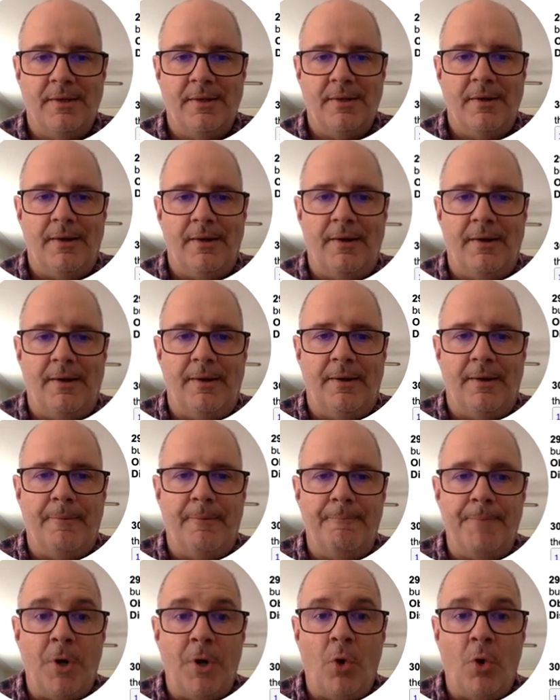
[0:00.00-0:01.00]

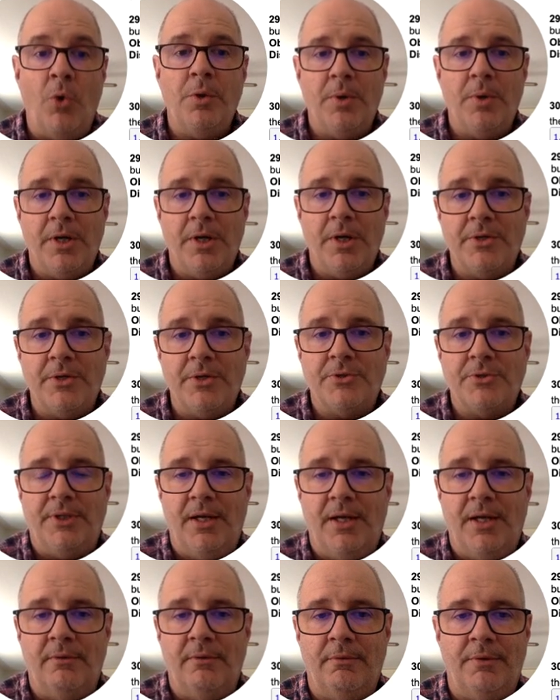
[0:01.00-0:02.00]
or you want to
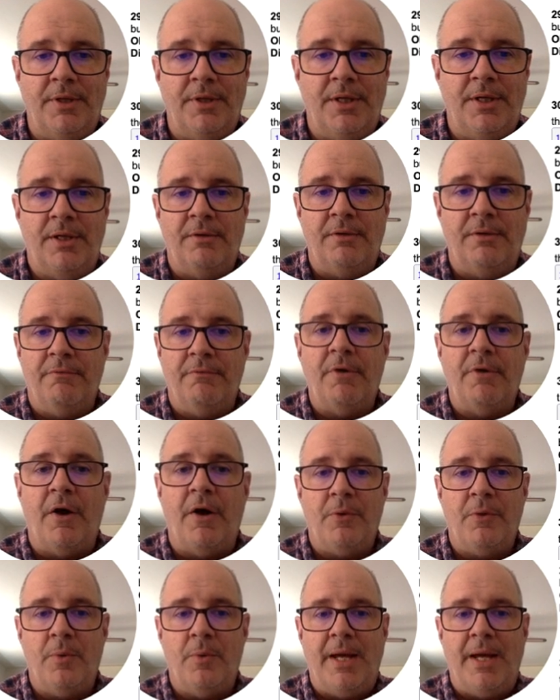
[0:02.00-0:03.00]
understand the
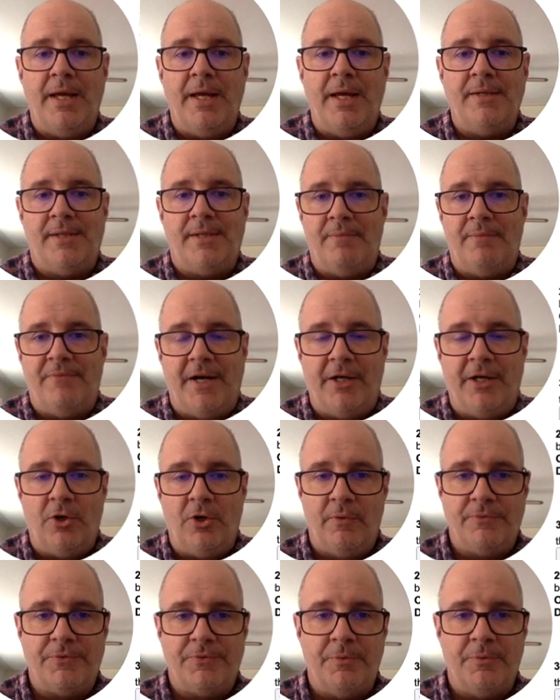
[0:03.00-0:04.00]
other ways that I'm finding
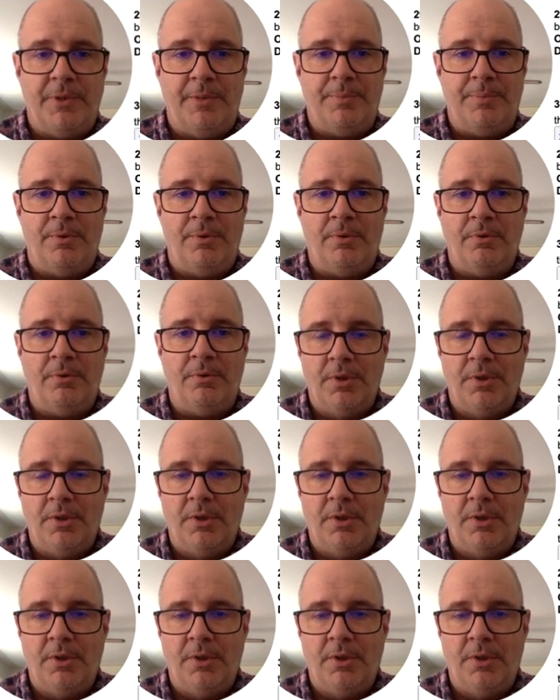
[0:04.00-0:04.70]
homes for people